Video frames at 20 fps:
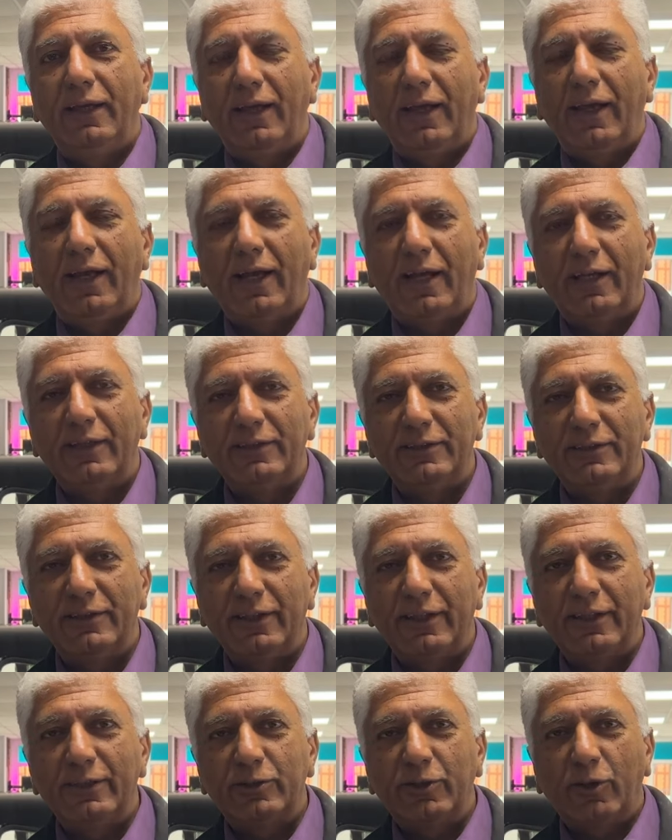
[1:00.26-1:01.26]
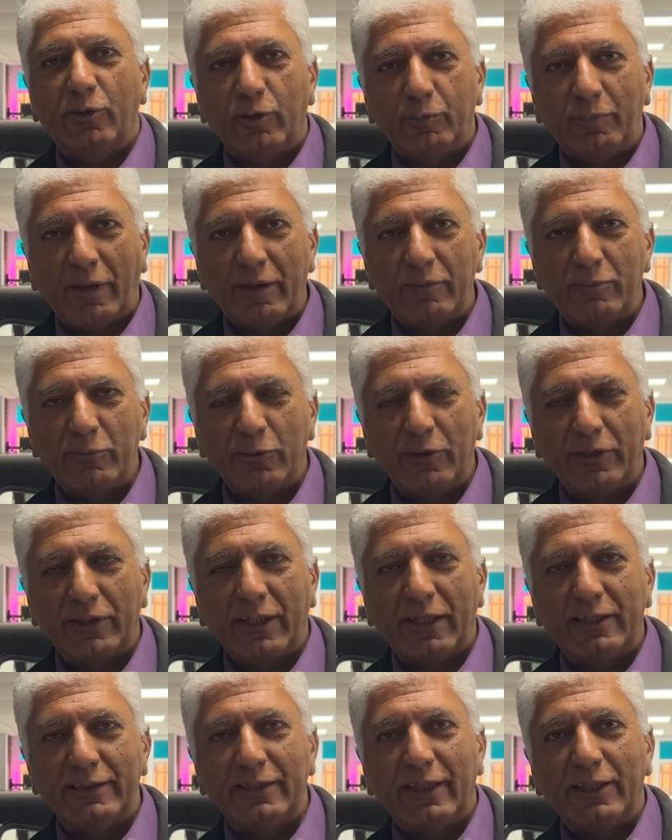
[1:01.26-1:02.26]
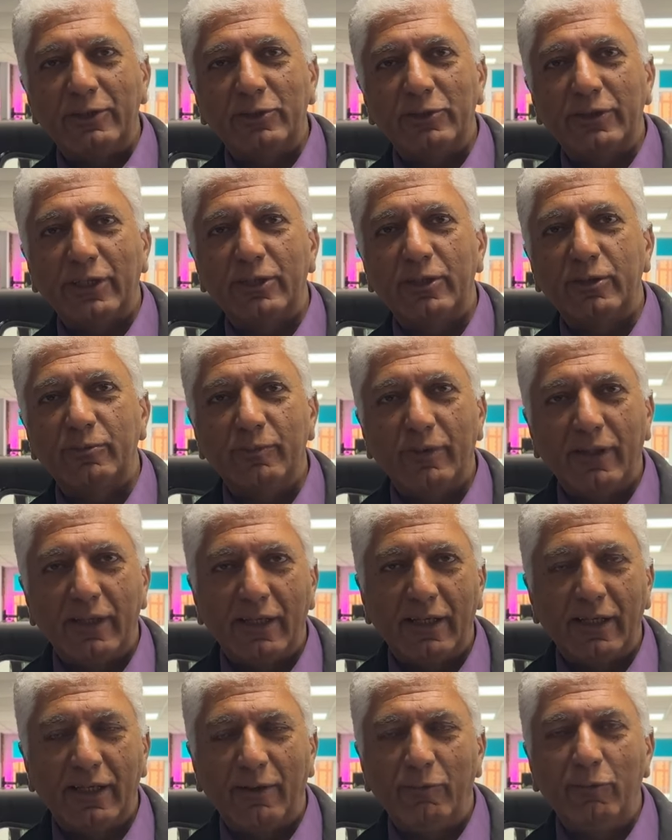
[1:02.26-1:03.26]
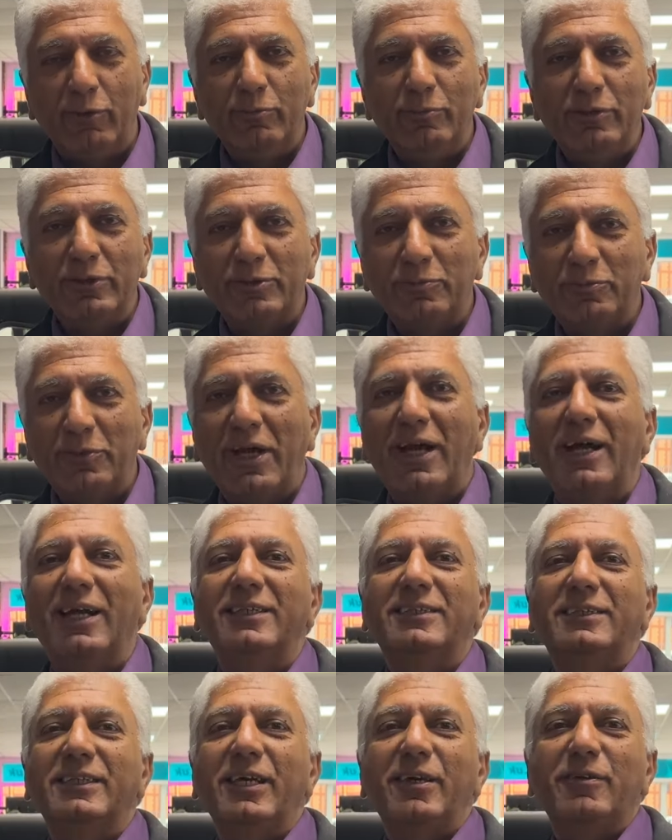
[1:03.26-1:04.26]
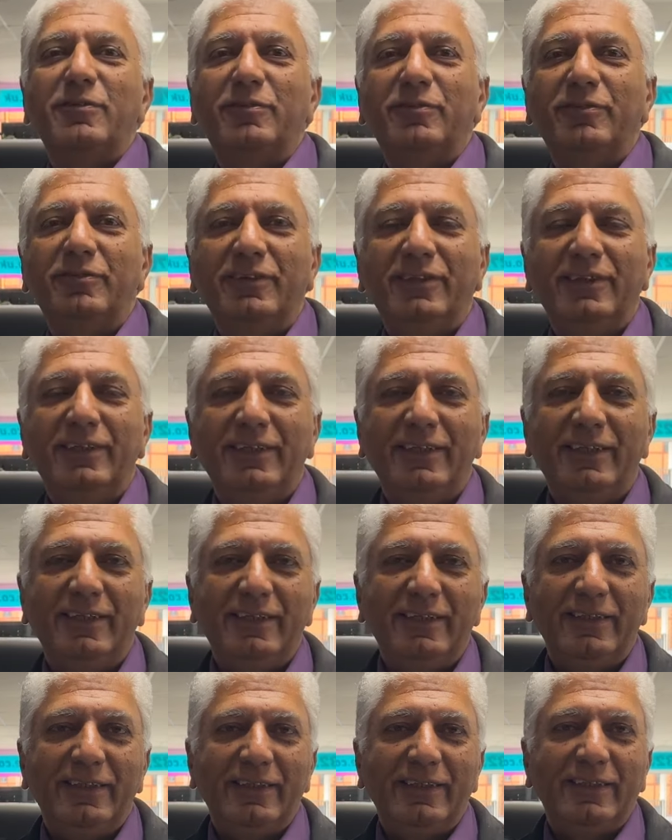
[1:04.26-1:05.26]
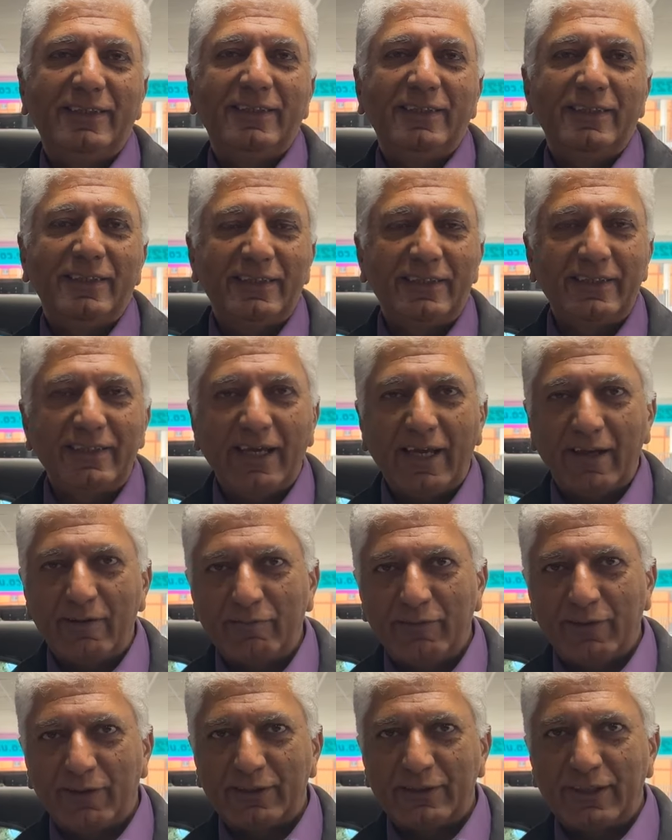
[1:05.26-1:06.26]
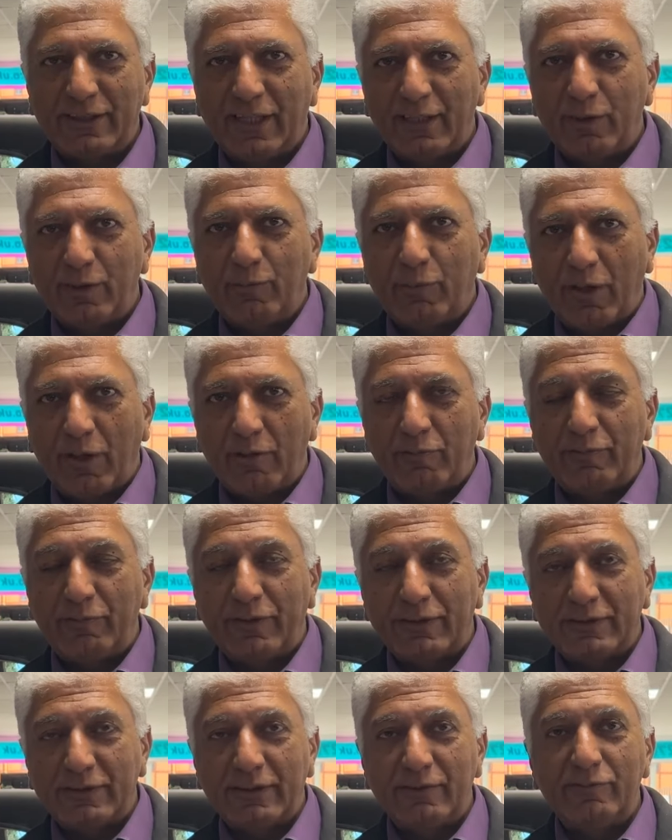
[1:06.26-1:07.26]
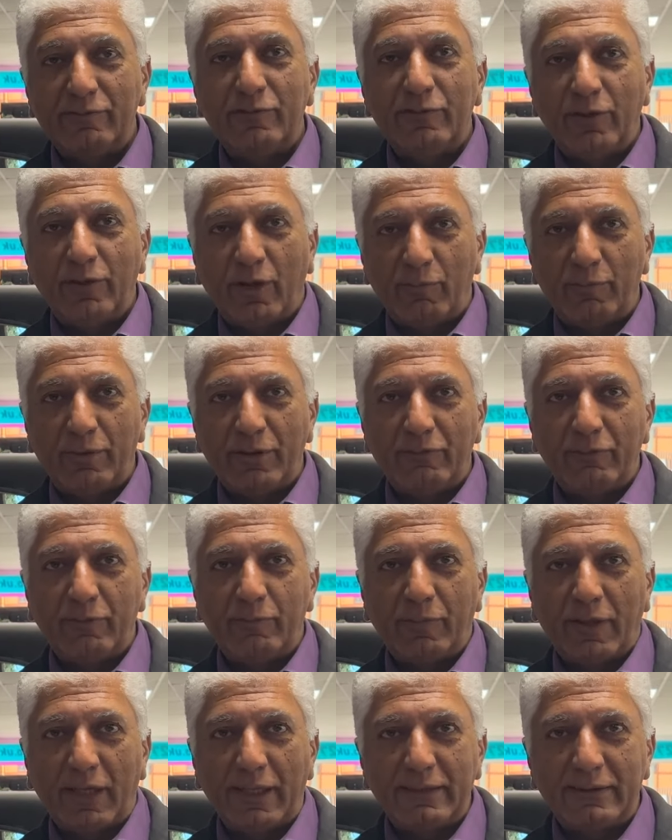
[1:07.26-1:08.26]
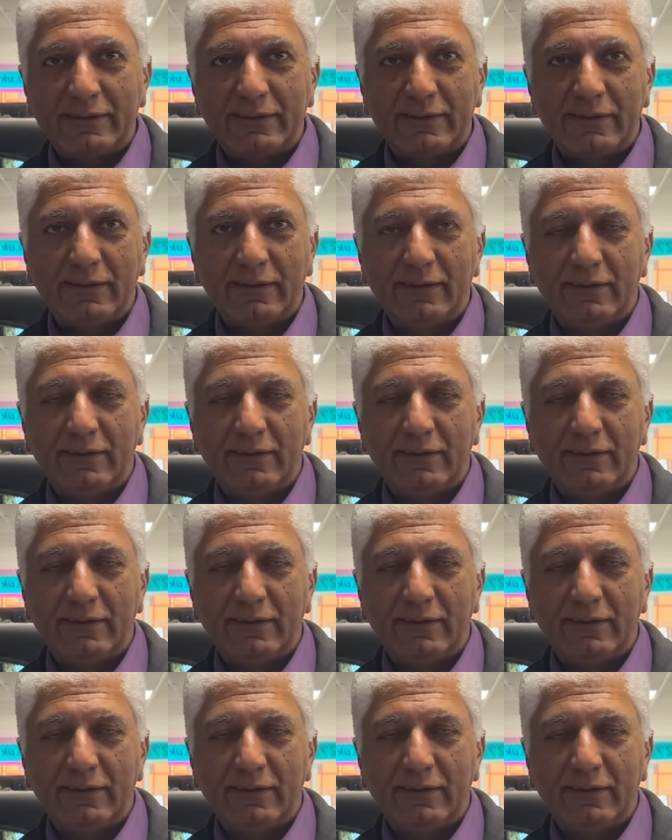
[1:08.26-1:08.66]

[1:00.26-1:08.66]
and he's got all the paperwork, and I did actually say to him I wouldn't be surprised if the air filter and the pollen filter have not been replaced